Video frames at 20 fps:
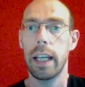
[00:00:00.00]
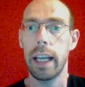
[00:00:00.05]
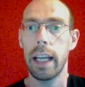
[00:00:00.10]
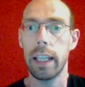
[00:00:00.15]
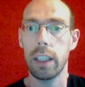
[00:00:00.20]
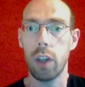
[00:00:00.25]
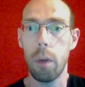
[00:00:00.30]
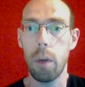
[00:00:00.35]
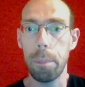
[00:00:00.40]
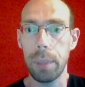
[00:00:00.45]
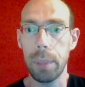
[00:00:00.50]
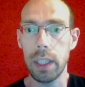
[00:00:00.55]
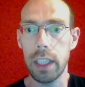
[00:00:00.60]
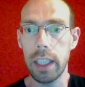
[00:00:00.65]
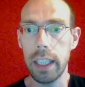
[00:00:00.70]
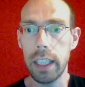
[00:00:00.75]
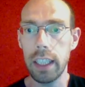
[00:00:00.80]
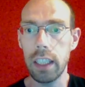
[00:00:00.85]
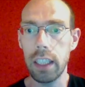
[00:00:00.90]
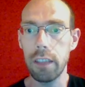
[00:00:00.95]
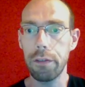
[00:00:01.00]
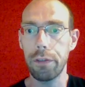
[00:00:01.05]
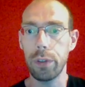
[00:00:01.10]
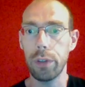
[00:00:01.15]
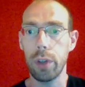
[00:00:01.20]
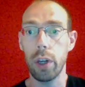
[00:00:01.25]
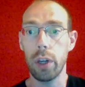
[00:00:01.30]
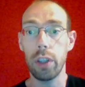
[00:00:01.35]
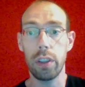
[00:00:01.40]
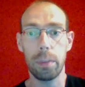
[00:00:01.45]
Compensation for
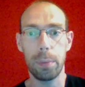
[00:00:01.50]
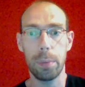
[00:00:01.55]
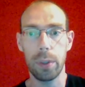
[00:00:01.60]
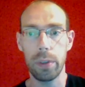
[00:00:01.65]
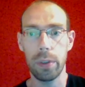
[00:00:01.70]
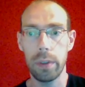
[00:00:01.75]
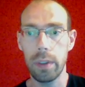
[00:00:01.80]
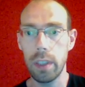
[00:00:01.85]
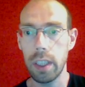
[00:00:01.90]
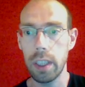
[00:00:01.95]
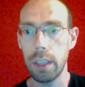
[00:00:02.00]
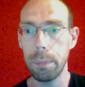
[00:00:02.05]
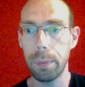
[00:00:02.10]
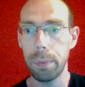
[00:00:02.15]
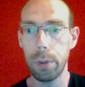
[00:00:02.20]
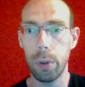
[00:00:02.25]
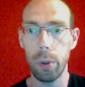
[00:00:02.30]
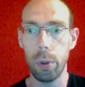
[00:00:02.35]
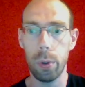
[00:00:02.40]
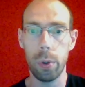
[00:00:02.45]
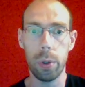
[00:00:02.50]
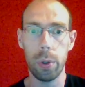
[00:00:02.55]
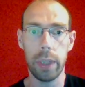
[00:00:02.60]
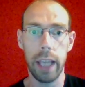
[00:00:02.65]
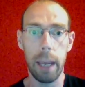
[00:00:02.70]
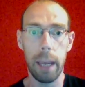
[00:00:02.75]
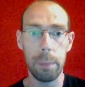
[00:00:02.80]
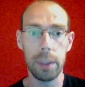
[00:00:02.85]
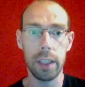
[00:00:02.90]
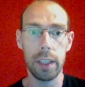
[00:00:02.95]
entrepreneurship or
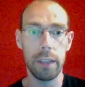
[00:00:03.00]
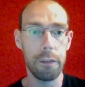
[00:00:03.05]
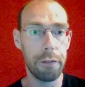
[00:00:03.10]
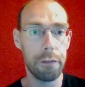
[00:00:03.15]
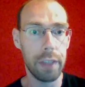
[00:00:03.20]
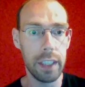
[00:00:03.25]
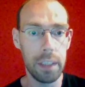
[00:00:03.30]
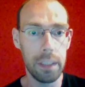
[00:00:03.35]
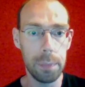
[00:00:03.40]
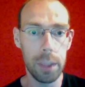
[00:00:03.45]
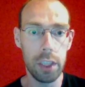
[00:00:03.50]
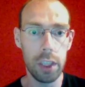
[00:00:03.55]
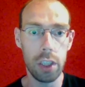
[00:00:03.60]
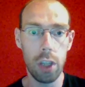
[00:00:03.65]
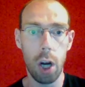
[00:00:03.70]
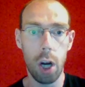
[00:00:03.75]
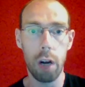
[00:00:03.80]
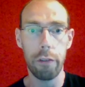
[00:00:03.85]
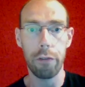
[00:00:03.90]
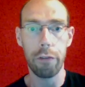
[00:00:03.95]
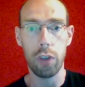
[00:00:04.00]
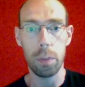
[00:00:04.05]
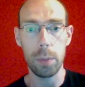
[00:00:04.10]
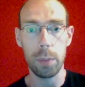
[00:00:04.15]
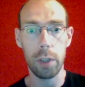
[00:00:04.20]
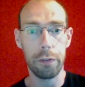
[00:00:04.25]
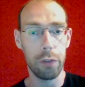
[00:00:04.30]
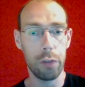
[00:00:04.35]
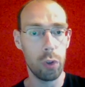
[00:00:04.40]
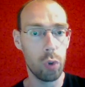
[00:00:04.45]
capital investments are forms
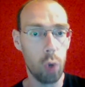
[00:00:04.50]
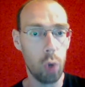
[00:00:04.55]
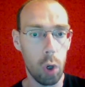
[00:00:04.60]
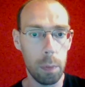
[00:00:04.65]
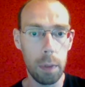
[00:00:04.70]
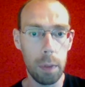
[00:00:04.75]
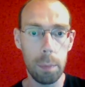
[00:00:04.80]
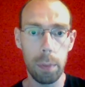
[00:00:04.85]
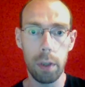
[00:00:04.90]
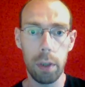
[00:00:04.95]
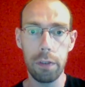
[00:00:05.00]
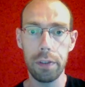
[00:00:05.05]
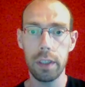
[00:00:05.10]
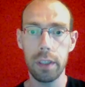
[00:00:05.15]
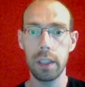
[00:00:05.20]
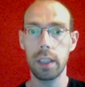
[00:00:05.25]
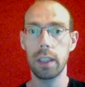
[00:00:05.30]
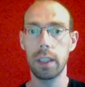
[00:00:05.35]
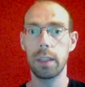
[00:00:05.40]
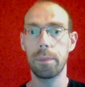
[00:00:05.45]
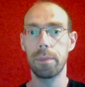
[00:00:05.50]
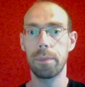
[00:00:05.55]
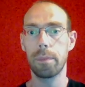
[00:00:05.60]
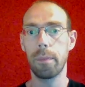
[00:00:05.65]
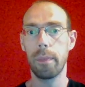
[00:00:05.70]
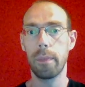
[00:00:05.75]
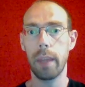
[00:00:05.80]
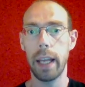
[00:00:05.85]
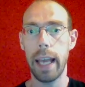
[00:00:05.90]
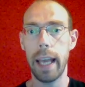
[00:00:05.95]
of normal profits,
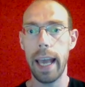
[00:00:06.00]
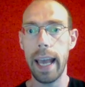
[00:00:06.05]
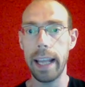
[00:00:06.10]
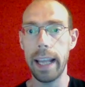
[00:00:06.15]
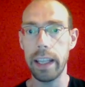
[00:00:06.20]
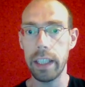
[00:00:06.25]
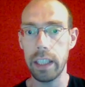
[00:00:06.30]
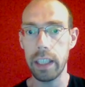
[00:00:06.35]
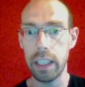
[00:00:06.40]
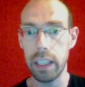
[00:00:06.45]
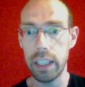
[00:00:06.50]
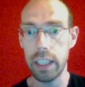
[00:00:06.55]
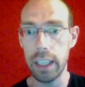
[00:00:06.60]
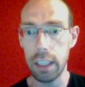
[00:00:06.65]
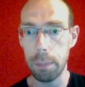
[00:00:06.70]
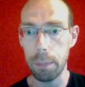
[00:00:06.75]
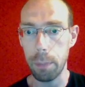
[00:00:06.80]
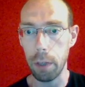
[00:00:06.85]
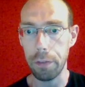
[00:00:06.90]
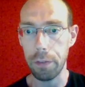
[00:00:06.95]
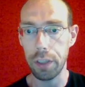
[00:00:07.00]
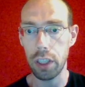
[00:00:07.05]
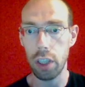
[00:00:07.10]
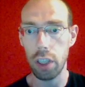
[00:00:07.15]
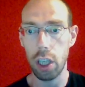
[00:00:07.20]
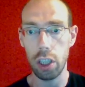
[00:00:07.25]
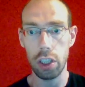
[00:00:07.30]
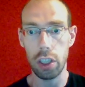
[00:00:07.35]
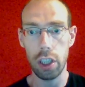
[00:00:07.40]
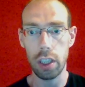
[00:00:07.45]
and these profits
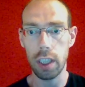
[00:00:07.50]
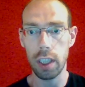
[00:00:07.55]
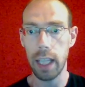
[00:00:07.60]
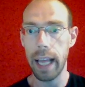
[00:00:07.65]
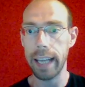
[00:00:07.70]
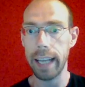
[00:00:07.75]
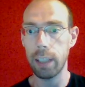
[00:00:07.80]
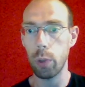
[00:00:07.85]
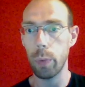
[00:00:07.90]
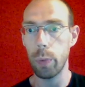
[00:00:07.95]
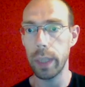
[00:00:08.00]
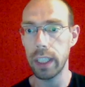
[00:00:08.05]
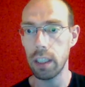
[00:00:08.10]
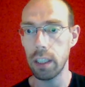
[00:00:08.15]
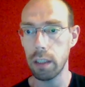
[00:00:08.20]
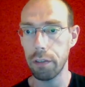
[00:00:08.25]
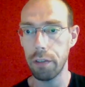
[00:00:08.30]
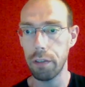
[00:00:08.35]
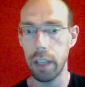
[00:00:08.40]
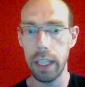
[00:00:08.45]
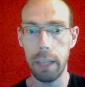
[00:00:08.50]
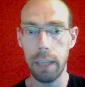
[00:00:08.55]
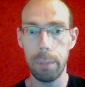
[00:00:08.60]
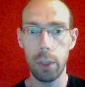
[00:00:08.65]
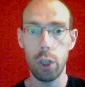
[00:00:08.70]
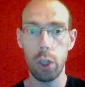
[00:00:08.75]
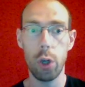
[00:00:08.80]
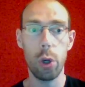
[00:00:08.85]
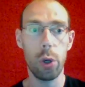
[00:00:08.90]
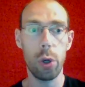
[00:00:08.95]
are just like the wages of
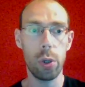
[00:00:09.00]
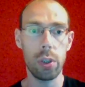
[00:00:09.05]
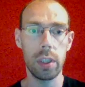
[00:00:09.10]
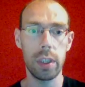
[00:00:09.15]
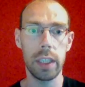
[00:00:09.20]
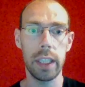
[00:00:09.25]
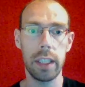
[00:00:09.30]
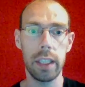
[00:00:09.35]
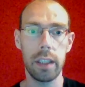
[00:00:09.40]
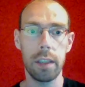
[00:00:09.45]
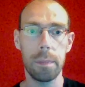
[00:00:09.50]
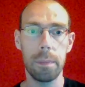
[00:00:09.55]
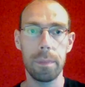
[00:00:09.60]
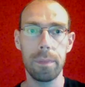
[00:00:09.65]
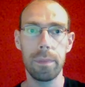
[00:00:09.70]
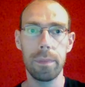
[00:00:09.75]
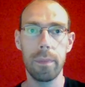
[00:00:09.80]
labor, earned income.